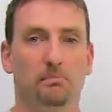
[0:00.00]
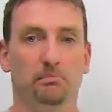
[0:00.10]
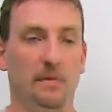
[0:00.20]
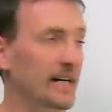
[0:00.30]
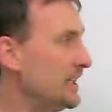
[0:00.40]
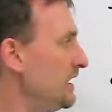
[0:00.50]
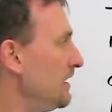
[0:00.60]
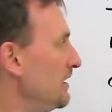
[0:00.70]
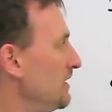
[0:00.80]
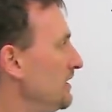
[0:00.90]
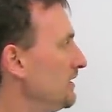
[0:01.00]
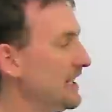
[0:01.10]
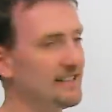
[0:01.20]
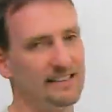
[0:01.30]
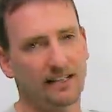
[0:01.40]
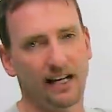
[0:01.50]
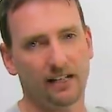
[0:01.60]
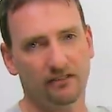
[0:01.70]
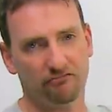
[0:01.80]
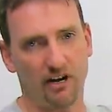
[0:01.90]
Mun, like
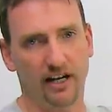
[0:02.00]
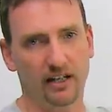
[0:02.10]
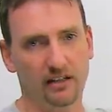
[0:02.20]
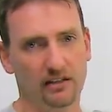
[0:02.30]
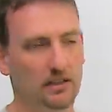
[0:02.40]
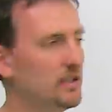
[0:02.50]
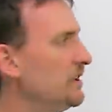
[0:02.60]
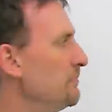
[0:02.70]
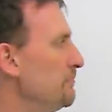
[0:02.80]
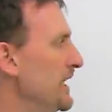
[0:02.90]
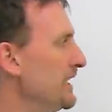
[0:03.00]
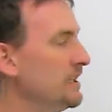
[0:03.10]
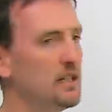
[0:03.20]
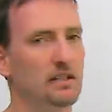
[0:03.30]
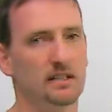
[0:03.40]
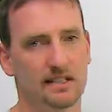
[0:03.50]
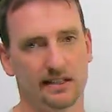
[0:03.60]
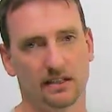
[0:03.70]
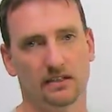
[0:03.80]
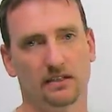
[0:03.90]
sun, run,
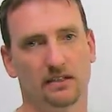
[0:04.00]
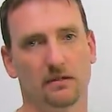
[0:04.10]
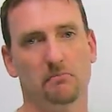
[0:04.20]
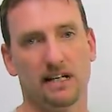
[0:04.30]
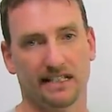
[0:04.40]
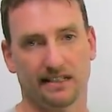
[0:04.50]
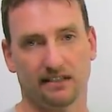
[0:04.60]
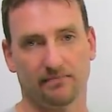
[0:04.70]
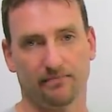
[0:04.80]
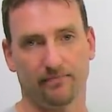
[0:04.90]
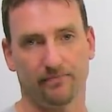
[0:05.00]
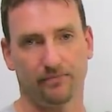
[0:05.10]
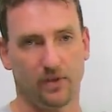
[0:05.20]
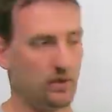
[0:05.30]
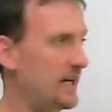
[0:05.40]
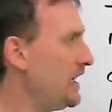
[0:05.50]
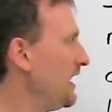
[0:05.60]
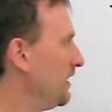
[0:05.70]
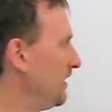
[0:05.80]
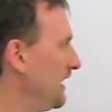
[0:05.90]
months, months. Okay,
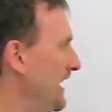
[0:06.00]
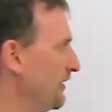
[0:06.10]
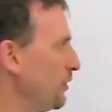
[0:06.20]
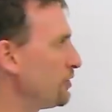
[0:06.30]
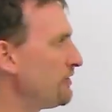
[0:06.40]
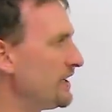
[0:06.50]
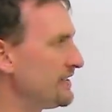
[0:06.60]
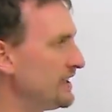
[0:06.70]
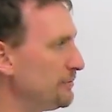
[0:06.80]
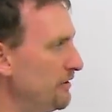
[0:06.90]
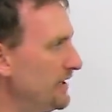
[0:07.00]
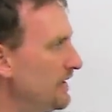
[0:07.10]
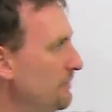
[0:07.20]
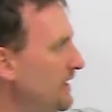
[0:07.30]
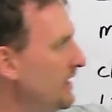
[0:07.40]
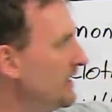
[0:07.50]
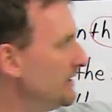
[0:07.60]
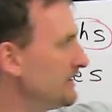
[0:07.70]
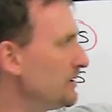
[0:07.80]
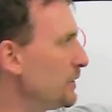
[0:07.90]
again, don't try to separate them.
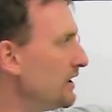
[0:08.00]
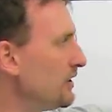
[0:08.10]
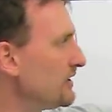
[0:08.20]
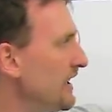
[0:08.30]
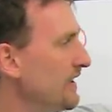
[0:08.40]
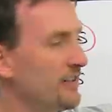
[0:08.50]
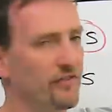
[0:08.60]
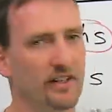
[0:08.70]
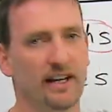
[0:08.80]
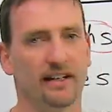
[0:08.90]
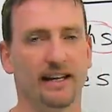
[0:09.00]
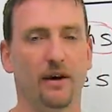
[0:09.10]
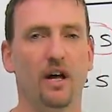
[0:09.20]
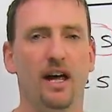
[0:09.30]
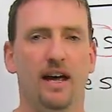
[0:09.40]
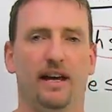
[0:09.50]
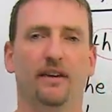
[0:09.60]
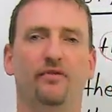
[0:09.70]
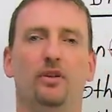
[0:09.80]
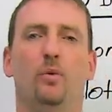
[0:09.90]
This is what it looks like in the phonetic. Now,
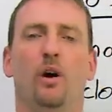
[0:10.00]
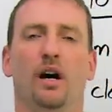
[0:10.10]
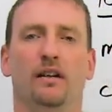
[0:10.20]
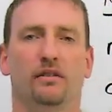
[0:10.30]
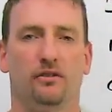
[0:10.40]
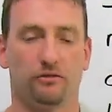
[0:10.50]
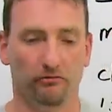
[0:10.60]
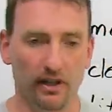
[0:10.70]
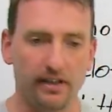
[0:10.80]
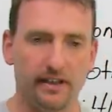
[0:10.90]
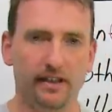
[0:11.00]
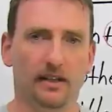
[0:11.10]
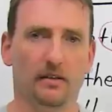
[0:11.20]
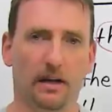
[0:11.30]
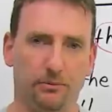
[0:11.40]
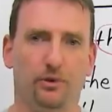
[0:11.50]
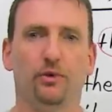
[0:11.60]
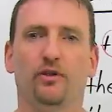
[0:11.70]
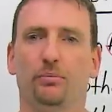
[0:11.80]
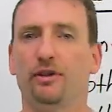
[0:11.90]
if you want to really
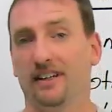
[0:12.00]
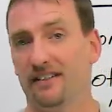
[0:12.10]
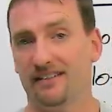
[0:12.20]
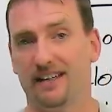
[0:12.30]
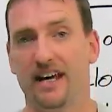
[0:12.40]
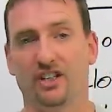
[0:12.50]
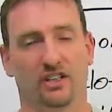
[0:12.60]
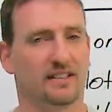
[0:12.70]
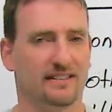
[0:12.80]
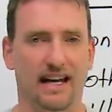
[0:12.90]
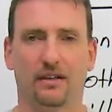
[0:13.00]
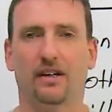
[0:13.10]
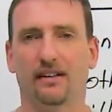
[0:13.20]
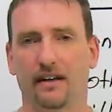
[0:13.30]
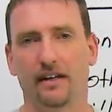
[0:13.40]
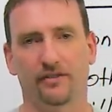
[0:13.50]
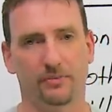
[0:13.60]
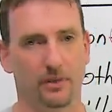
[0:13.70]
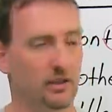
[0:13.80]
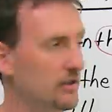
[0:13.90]
improve your pronunciation and sound like a native
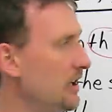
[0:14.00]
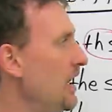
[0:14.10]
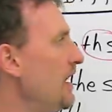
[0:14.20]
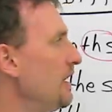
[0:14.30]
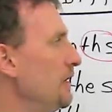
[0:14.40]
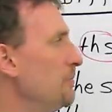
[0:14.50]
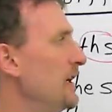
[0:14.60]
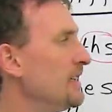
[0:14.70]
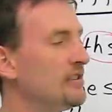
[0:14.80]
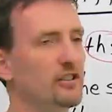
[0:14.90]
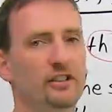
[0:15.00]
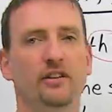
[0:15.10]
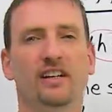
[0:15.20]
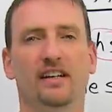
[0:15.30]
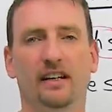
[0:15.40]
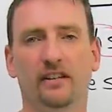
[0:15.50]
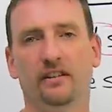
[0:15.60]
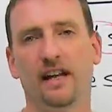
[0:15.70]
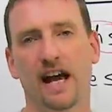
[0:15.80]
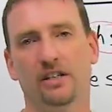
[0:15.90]
speaker, you must learn the
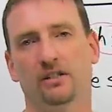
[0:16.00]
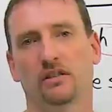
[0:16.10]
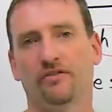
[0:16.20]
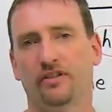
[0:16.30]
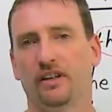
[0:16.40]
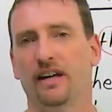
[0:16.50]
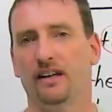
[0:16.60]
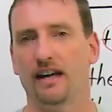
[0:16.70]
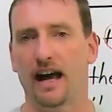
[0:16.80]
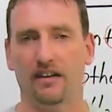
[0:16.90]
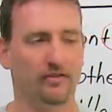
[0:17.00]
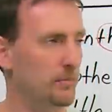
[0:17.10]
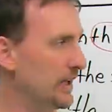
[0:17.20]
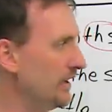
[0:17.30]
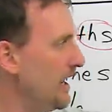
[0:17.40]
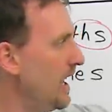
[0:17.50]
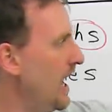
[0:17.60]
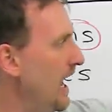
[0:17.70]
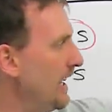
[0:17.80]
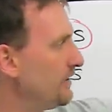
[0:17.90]
international phonetic alphabet.
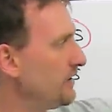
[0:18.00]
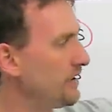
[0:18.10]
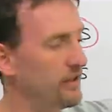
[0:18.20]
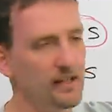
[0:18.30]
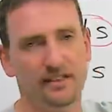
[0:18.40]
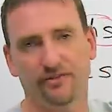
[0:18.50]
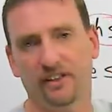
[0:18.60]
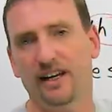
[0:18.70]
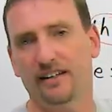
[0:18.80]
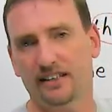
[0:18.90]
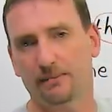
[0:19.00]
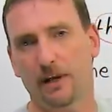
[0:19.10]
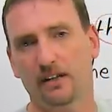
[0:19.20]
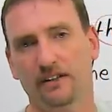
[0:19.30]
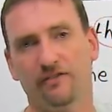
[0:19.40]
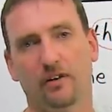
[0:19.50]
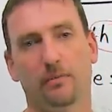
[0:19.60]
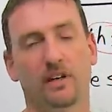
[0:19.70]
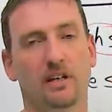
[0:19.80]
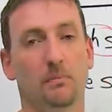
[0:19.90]
I took this phonetic spelling
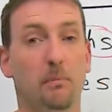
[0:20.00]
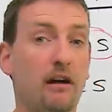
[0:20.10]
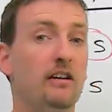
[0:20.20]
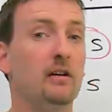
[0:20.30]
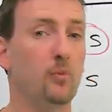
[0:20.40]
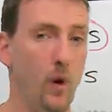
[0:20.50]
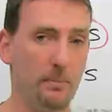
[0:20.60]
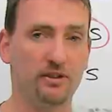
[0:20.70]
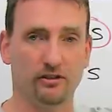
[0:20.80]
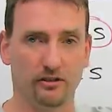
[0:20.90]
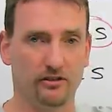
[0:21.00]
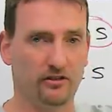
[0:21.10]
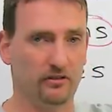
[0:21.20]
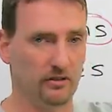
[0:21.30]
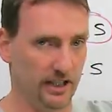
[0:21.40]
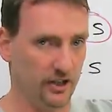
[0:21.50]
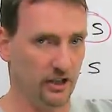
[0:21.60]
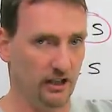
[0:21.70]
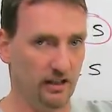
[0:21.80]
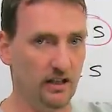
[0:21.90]
from the Merriam-Webster's
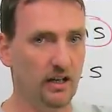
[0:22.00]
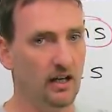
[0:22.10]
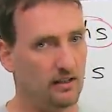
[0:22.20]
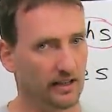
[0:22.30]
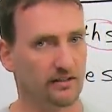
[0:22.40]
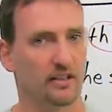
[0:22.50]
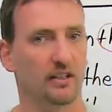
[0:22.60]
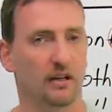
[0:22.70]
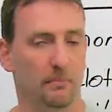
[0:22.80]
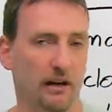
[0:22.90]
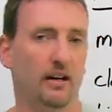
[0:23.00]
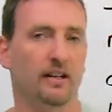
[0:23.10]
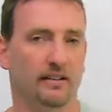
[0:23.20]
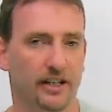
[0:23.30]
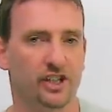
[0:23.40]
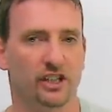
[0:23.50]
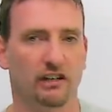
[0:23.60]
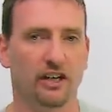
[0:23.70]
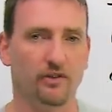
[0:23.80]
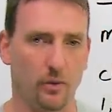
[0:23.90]
dictionary. That's the American
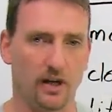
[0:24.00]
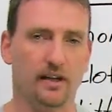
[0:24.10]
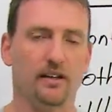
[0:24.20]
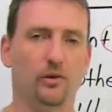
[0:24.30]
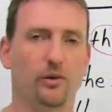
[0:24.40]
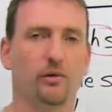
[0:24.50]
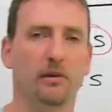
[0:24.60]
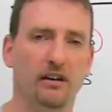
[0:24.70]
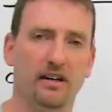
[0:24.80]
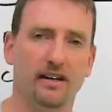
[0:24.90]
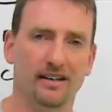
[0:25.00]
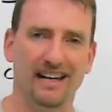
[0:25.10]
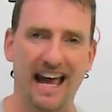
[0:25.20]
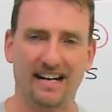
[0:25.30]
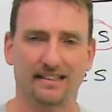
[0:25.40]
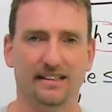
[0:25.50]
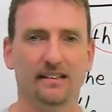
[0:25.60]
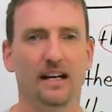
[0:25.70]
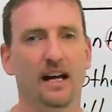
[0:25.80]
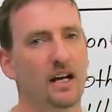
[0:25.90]
dictionary if you want to get the North American accent.